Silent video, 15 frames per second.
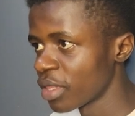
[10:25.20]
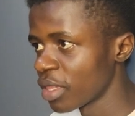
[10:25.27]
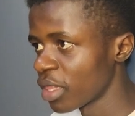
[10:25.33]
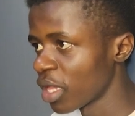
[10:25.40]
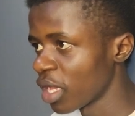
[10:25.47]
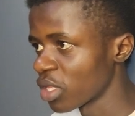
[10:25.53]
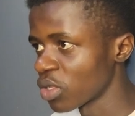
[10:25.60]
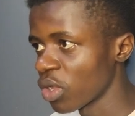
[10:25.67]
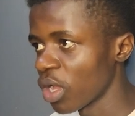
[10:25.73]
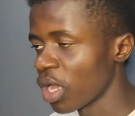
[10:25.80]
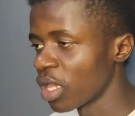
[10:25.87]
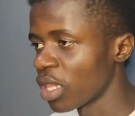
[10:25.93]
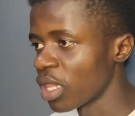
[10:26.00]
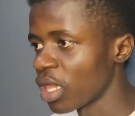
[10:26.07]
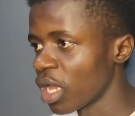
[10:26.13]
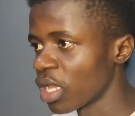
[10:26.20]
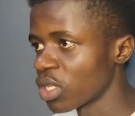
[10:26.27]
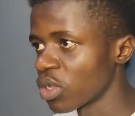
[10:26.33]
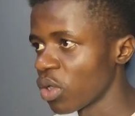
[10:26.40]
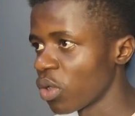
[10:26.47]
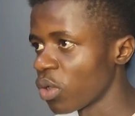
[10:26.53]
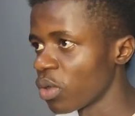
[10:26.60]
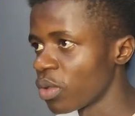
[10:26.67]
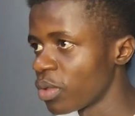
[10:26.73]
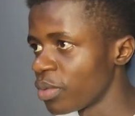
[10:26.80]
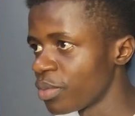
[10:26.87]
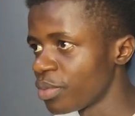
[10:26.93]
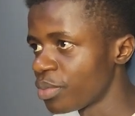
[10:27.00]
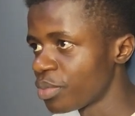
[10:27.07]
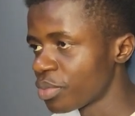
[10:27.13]
That's all.
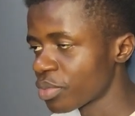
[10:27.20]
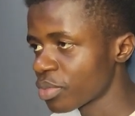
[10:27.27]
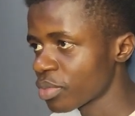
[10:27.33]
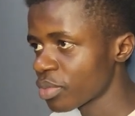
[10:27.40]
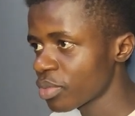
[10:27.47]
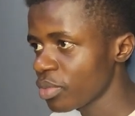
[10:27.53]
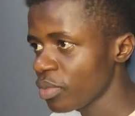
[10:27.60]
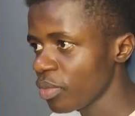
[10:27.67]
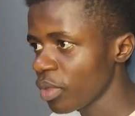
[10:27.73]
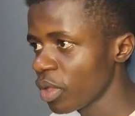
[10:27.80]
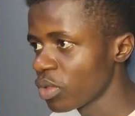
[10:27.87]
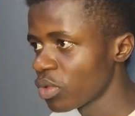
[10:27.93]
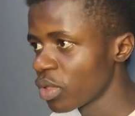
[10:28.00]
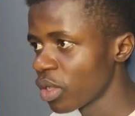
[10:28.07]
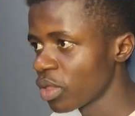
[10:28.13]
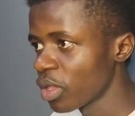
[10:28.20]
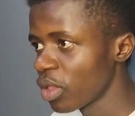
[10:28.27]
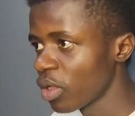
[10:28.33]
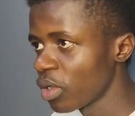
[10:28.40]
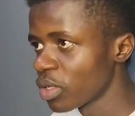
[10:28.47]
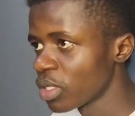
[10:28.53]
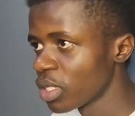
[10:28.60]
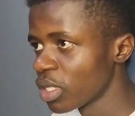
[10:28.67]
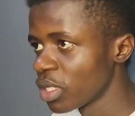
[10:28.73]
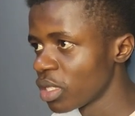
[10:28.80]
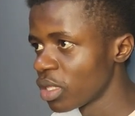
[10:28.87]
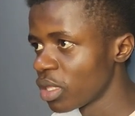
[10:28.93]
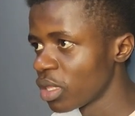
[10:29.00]
So now the